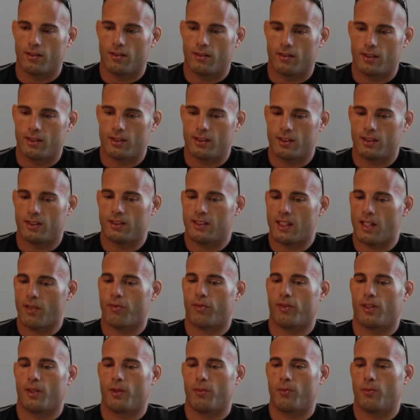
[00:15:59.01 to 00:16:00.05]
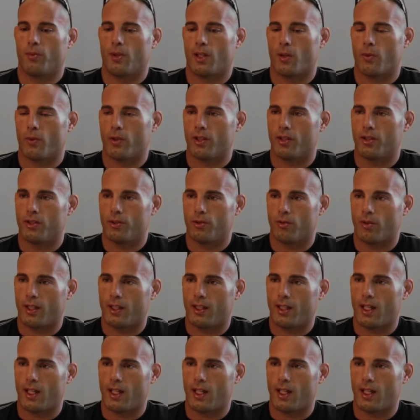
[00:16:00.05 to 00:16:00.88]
This is definitely what I want to do right